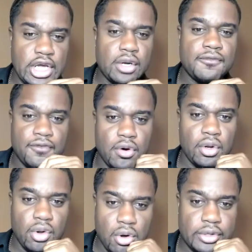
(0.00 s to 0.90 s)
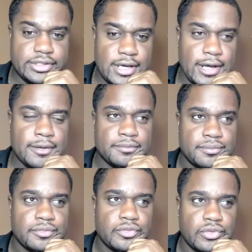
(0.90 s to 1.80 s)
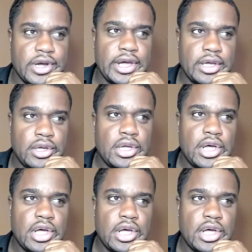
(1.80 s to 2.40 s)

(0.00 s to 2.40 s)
channel for a long time. Right?